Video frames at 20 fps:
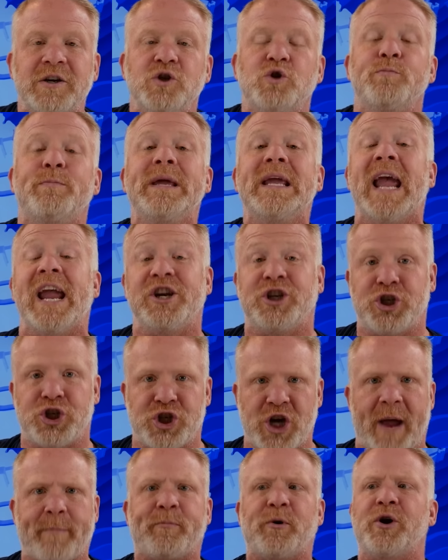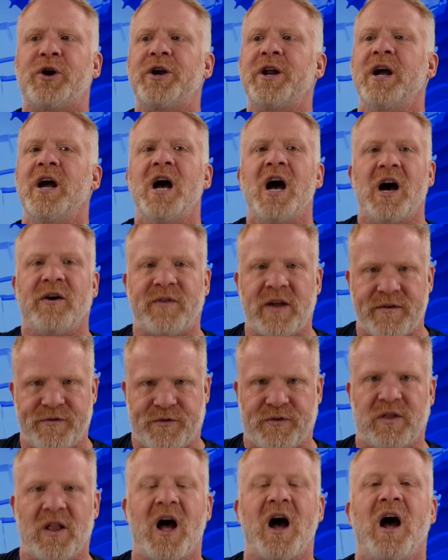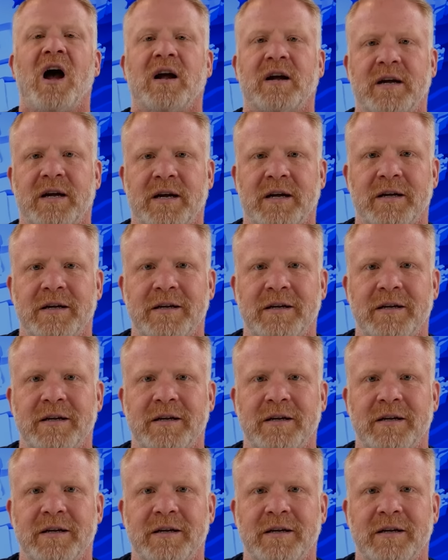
to be a shepherd of a flock,